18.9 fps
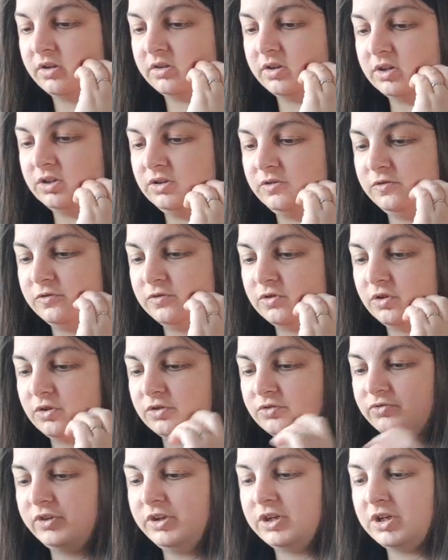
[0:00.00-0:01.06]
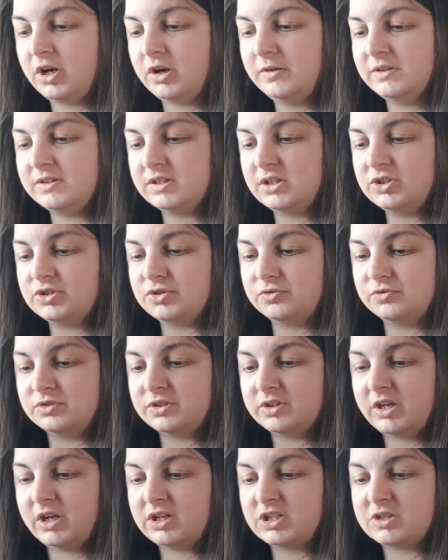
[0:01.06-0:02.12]
Then you've got Rico Essentials
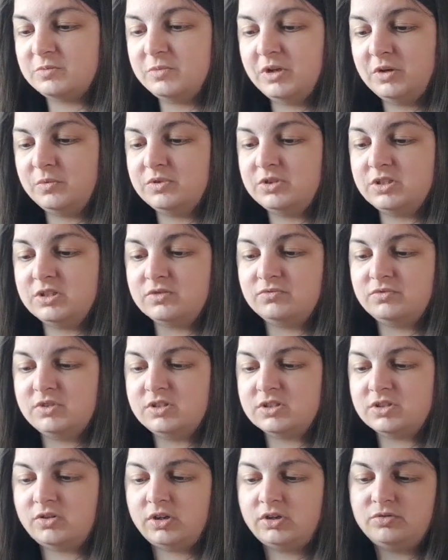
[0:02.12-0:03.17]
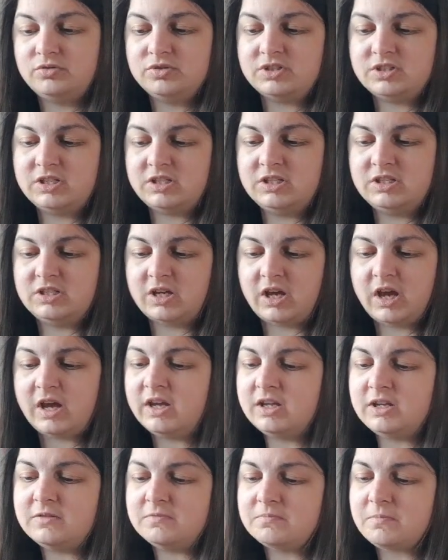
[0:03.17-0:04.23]
Cashmere, which is recycled
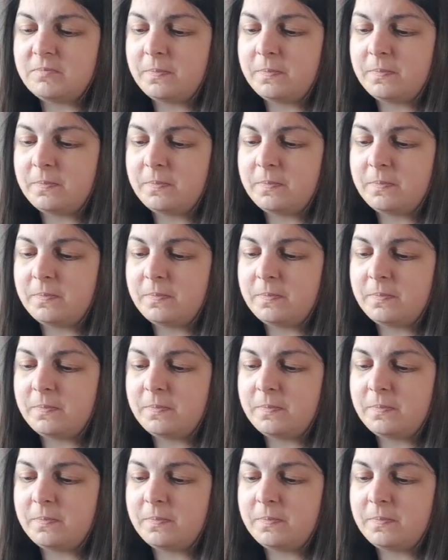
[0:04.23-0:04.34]
DK.